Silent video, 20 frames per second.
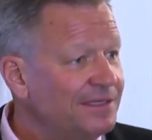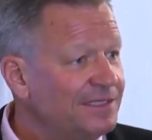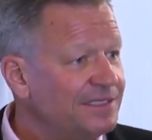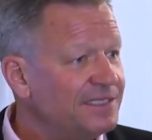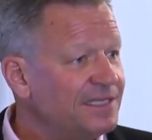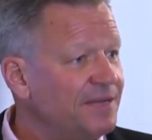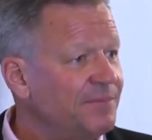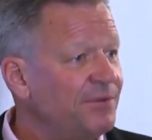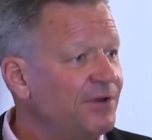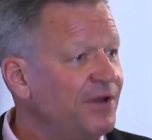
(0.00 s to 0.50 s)

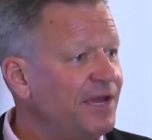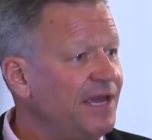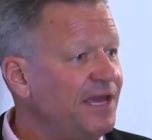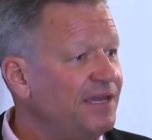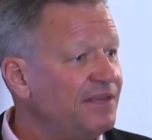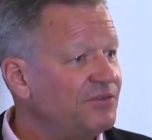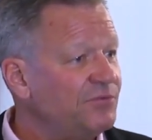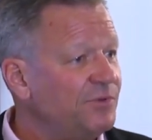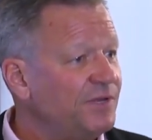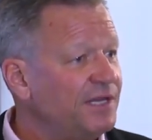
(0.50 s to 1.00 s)
December
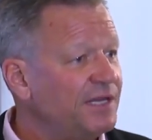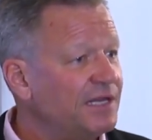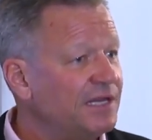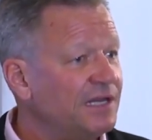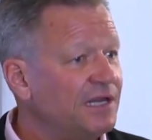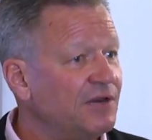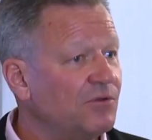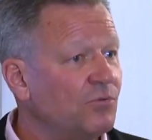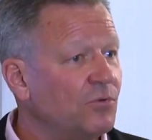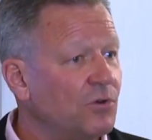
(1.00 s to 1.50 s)
8th, we
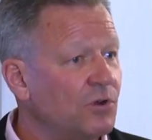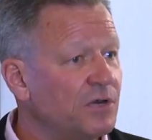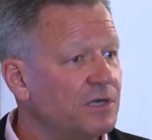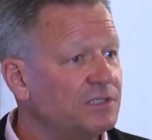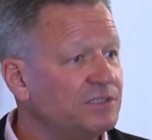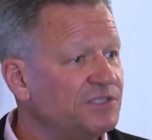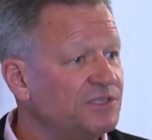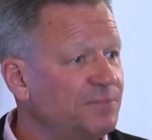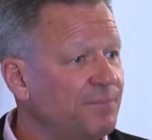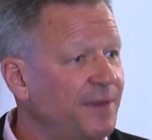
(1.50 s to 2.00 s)
declare war
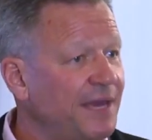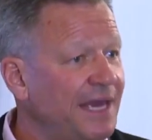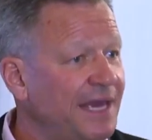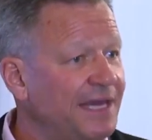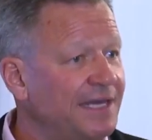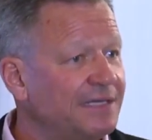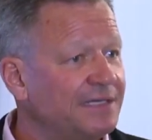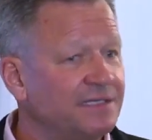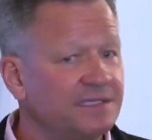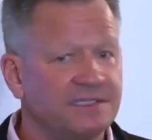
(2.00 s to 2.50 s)
on
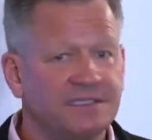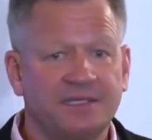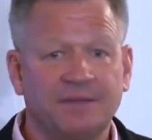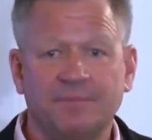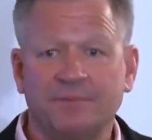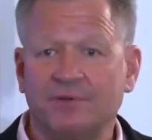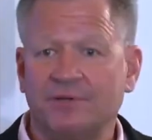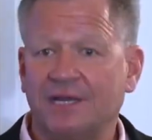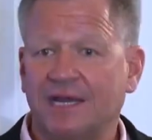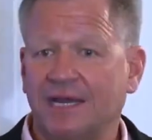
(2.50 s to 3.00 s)
Japan.
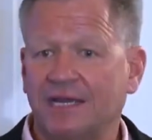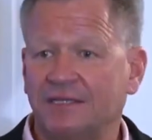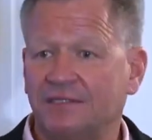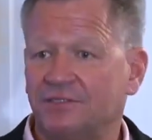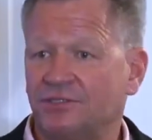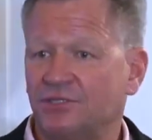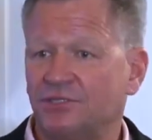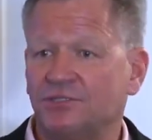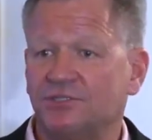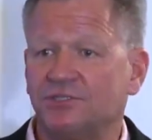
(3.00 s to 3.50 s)
December
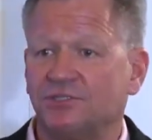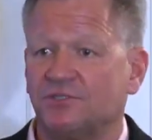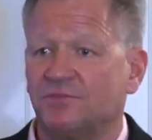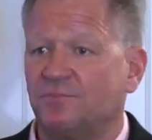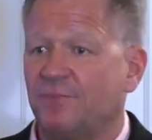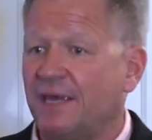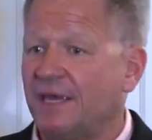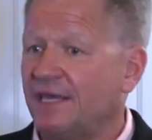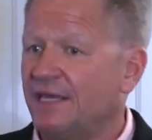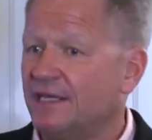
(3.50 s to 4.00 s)
9th, Churchill's
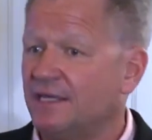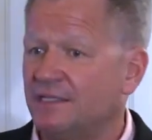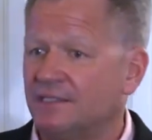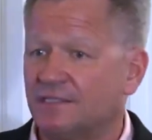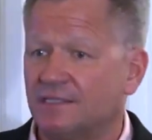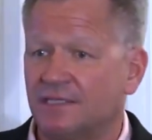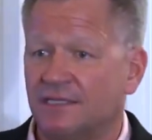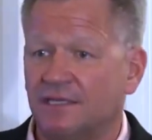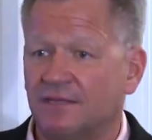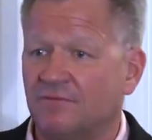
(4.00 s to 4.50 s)
begging
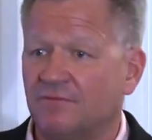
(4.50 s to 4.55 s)
us to